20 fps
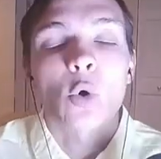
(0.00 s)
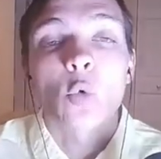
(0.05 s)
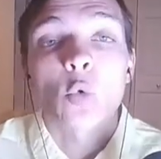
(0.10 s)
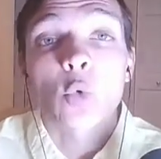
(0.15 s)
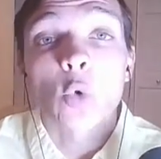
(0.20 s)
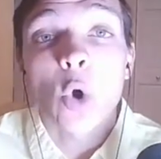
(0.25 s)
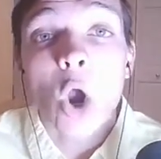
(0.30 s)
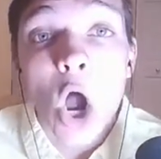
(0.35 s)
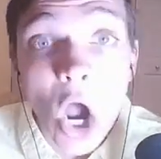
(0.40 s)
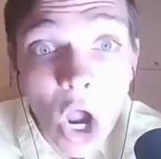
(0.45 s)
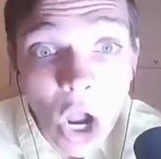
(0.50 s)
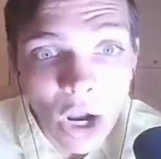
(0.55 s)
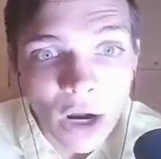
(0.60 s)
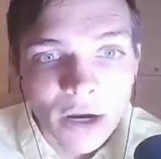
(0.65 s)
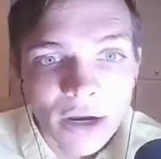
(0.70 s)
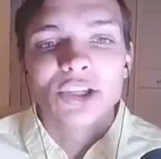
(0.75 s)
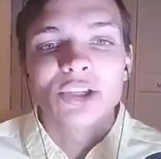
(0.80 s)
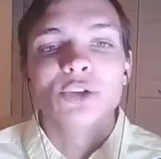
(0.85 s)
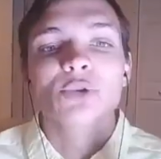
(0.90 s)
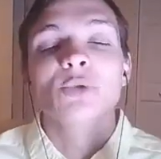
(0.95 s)

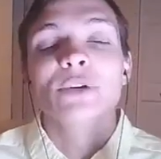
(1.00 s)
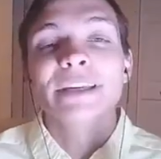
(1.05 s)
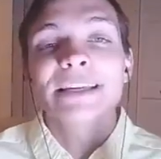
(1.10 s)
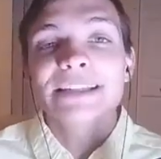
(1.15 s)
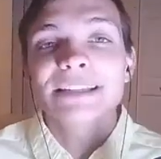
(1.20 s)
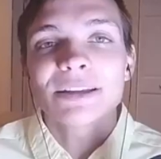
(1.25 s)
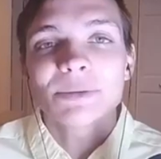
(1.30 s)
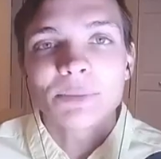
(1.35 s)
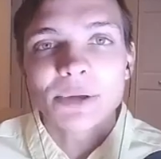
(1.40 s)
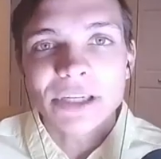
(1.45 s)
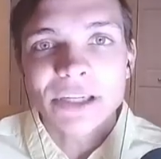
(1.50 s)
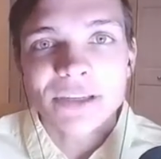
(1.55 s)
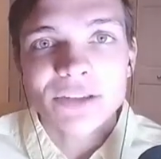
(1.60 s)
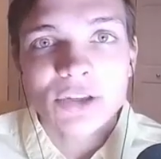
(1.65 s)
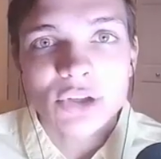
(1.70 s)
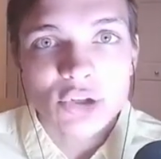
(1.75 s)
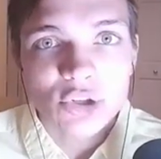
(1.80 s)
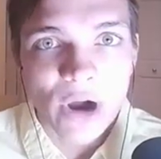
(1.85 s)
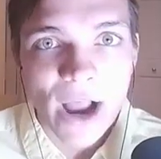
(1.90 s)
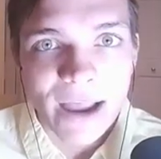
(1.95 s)
Wrong. You need to be in
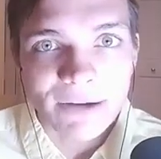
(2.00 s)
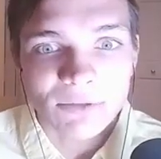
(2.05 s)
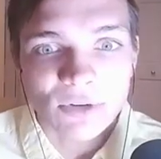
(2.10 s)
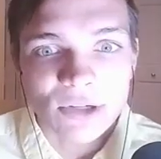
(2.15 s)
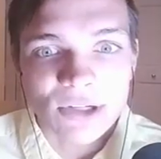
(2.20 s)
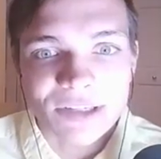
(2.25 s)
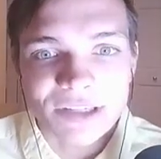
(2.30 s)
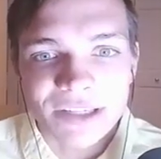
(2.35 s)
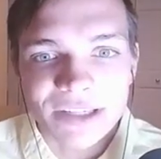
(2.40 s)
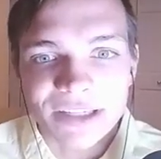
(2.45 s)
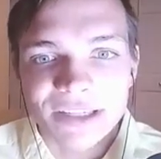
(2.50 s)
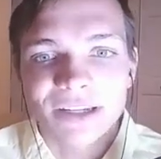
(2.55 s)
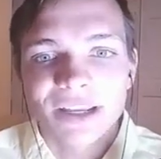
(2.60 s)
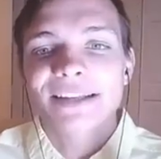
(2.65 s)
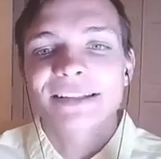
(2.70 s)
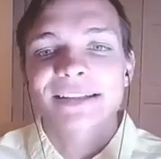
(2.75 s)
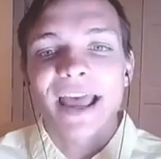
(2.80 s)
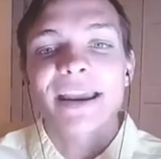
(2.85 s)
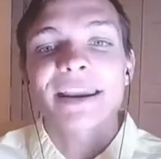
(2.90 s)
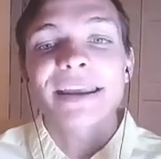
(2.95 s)
the driver's seat,
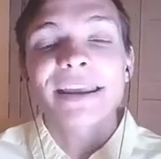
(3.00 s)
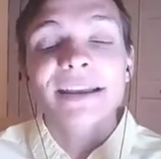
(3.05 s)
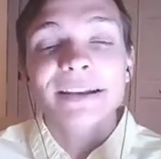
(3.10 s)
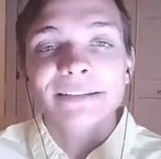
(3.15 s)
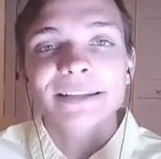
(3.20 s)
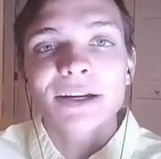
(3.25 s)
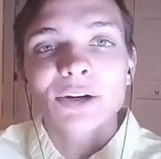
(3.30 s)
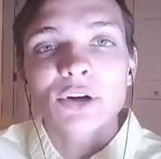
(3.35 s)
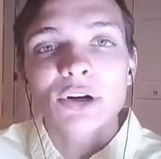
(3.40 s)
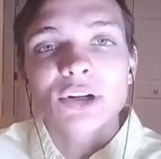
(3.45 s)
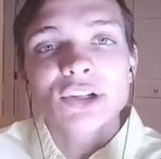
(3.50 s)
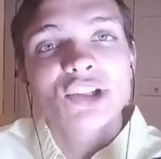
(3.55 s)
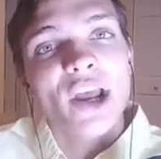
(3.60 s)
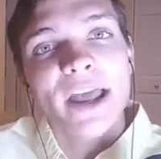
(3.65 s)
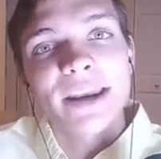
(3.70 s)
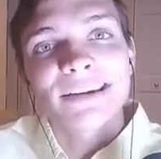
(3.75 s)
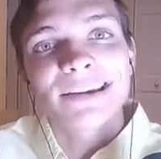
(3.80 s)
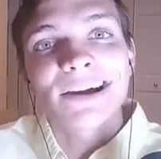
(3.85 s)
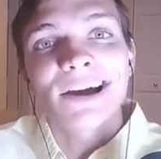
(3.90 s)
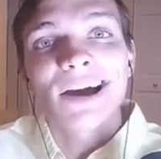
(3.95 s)
set a clear
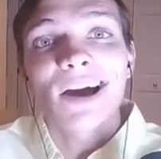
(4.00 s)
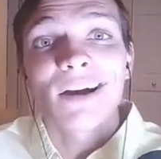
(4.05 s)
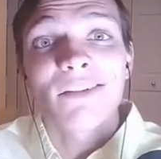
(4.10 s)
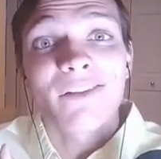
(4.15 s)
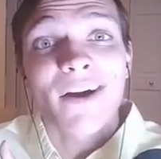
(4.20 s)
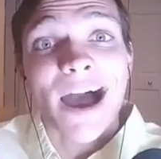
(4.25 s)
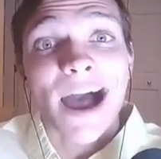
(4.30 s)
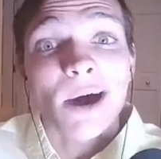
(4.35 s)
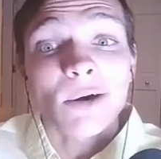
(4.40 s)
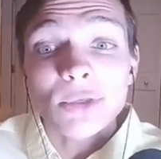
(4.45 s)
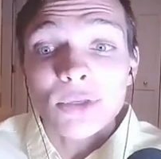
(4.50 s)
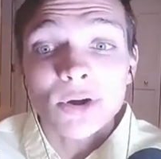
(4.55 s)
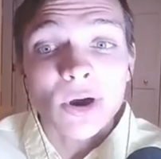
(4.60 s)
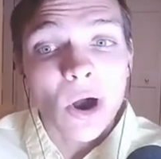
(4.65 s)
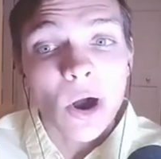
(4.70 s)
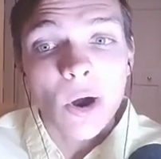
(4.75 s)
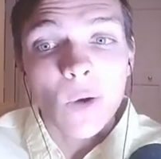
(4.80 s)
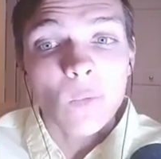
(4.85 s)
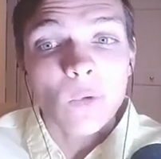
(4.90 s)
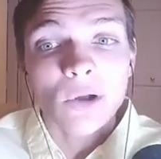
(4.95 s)
agenda of how the
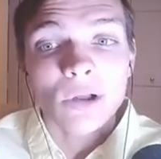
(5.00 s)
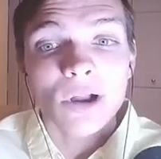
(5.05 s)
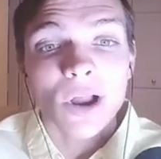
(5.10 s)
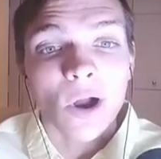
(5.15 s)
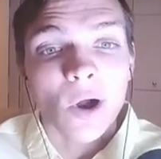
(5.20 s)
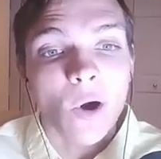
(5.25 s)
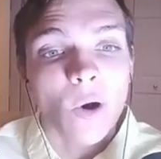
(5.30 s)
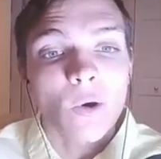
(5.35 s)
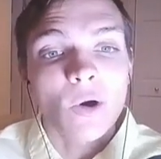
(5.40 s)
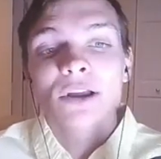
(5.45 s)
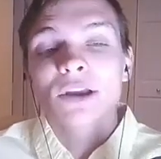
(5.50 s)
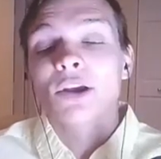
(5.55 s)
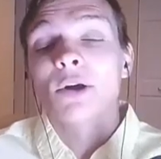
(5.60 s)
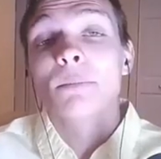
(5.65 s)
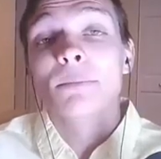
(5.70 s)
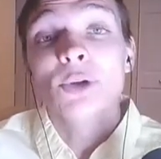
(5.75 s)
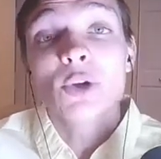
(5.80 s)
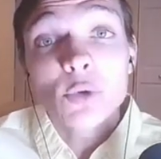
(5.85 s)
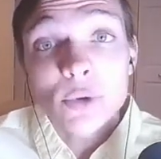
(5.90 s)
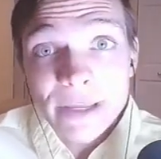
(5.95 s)
call will go,
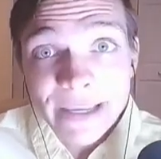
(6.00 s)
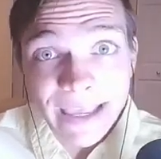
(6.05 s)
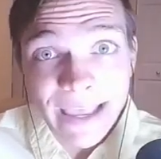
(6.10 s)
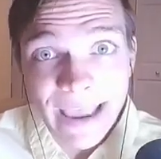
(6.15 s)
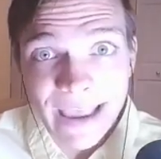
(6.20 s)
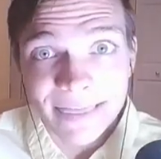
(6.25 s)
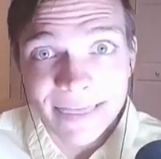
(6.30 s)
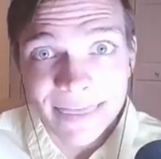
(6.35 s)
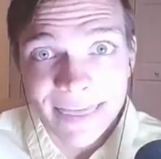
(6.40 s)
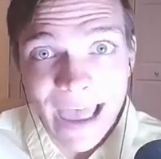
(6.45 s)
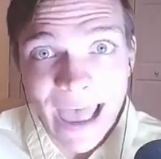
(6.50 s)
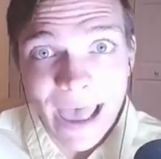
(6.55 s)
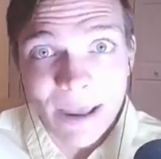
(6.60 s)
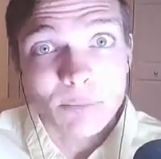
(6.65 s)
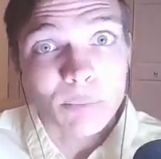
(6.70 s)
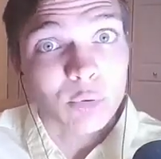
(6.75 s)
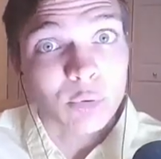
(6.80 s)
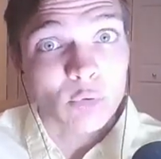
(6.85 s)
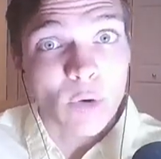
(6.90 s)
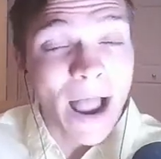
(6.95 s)
communicate
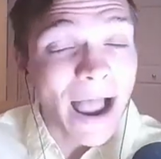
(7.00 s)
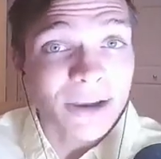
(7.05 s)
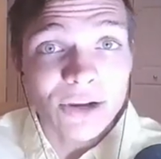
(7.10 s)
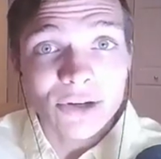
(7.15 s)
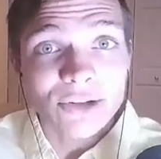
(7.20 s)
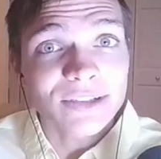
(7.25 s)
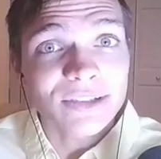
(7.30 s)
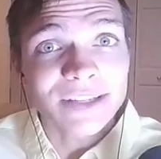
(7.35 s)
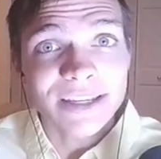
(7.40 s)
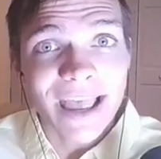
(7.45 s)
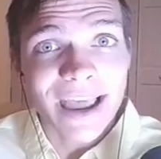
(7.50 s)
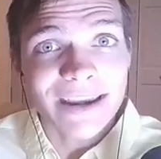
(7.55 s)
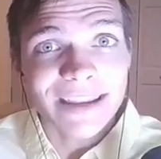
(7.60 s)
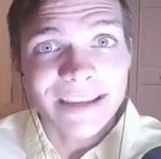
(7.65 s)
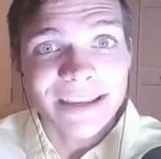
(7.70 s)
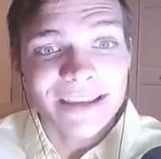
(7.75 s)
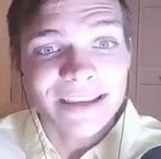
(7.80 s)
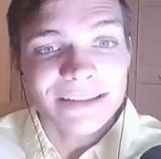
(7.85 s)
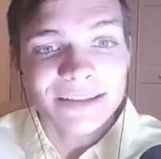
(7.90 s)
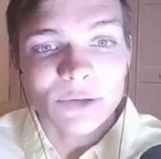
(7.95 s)
that prior to
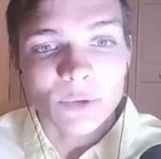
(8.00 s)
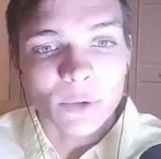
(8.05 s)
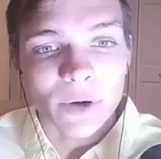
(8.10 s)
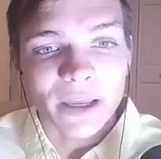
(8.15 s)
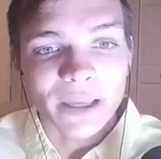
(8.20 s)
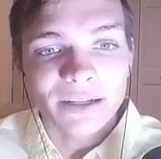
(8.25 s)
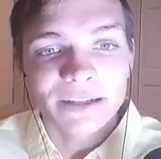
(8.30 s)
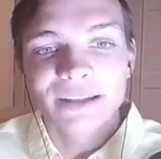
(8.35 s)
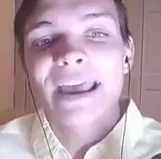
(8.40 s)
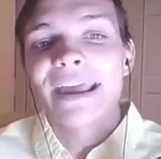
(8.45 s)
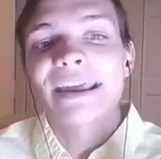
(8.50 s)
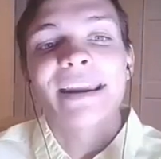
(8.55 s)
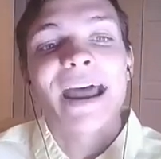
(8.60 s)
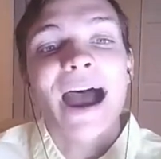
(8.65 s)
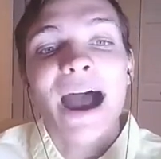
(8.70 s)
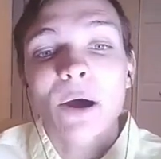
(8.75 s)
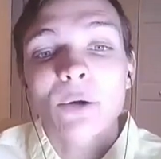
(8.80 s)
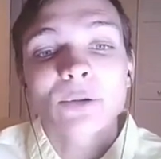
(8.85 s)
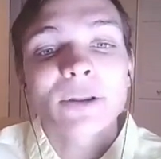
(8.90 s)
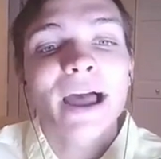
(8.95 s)
getting into it, and
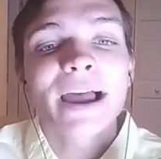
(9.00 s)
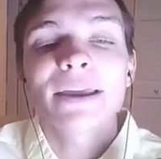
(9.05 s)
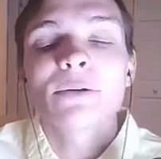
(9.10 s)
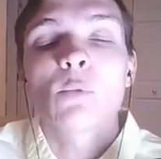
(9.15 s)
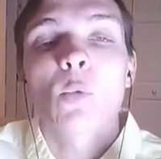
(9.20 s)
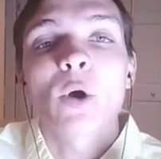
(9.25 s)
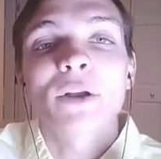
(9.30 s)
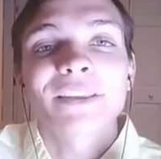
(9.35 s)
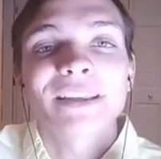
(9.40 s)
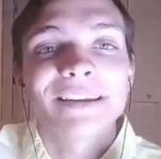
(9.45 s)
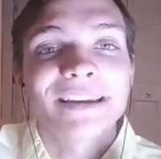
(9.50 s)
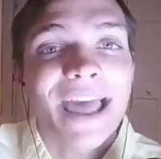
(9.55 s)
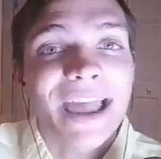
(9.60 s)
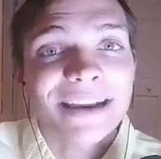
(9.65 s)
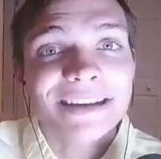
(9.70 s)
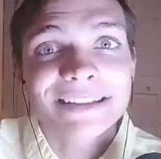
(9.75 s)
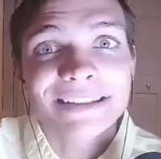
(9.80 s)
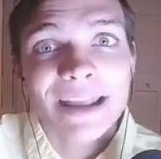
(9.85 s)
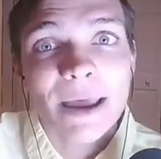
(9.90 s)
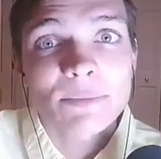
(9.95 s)
outline what the
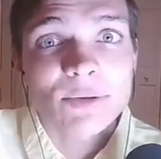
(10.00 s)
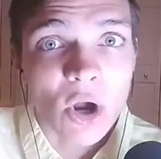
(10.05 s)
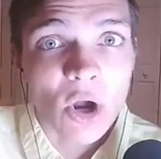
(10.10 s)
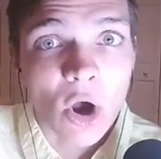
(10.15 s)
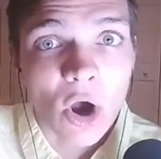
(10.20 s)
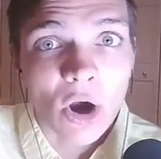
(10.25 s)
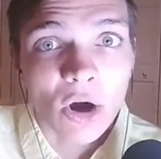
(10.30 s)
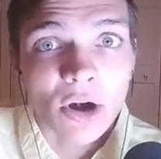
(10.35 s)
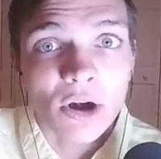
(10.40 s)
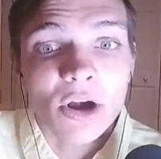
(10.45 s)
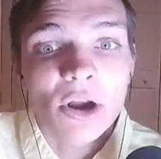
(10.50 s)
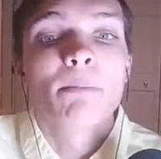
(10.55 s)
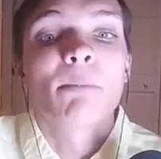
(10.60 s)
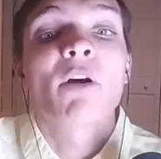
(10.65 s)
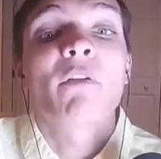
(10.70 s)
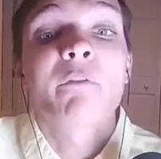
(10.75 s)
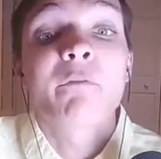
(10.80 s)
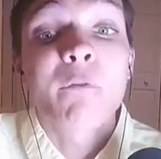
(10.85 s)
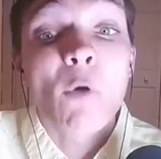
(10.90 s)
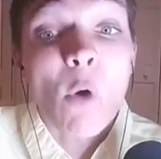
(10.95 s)
next steps are
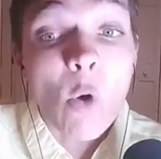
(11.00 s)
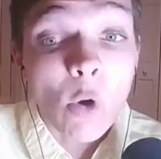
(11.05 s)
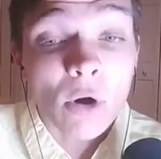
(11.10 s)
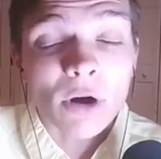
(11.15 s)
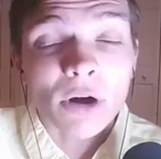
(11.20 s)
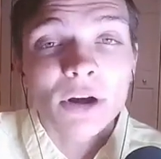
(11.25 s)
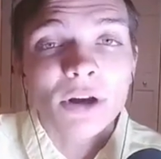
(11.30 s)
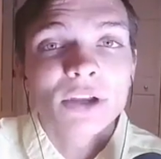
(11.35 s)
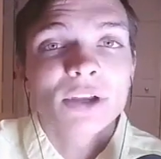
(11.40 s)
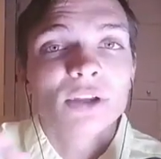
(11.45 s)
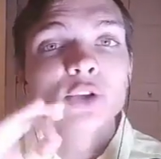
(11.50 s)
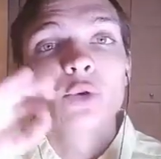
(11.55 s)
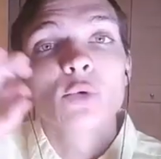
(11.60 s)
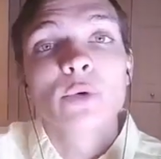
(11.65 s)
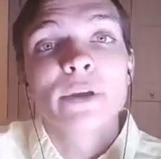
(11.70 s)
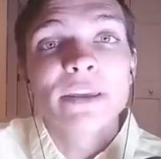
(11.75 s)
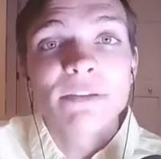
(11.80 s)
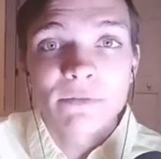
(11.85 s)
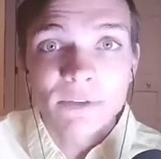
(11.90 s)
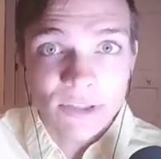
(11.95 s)
before
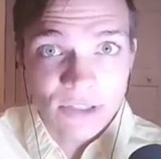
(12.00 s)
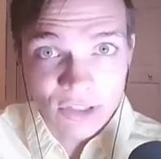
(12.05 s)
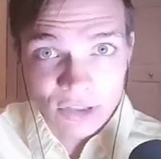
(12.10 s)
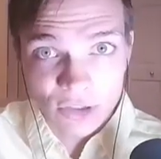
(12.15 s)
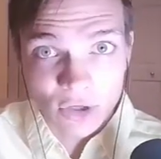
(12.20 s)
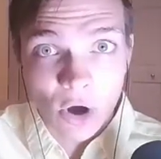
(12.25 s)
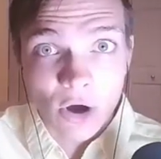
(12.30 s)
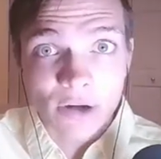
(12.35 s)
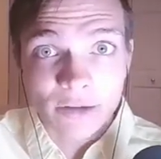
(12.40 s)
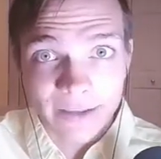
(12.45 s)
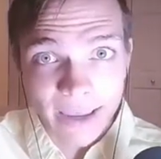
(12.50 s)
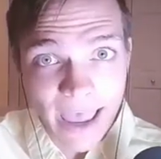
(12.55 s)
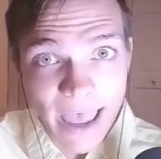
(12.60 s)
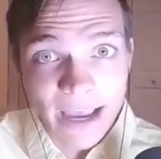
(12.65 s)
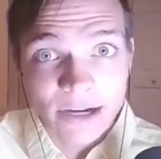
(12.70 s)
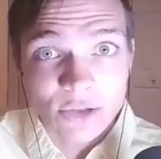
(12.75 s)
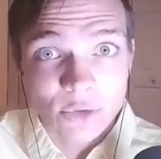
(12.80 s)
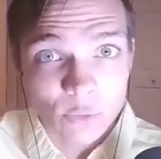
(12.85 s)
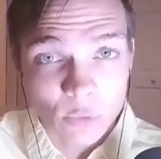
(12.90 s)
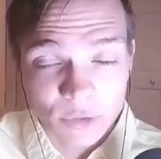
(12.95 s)
you even start the
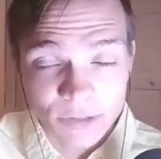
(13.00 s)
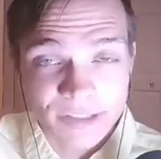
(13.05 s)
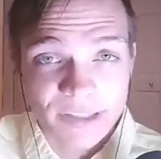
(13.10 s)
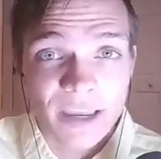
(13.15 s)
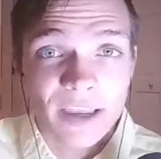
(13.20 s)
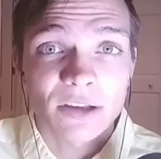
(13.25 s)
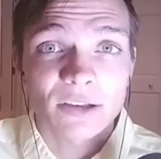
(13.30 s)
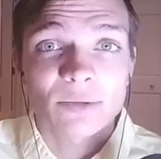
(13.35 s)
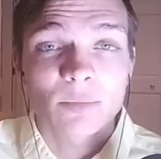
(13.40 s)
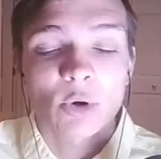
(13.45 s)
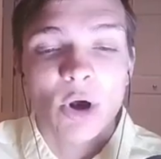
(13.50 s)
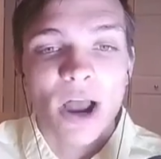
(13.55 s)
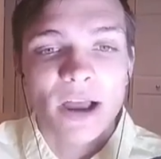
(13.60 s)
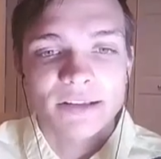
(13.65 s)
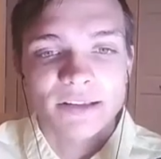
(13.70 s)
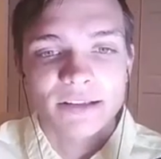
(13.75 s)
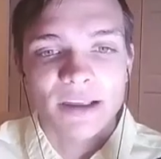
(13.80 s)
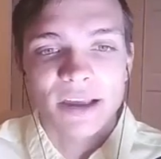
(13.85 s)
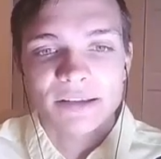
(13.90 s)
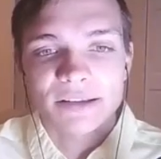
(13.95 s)
actual sales
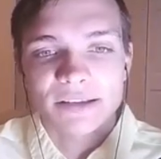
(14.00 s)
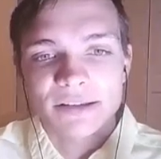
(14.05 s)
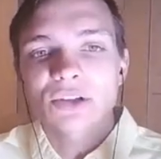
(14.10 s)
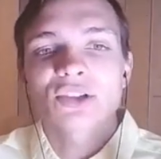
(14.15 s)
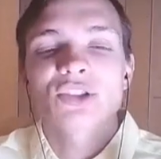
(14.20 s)
process.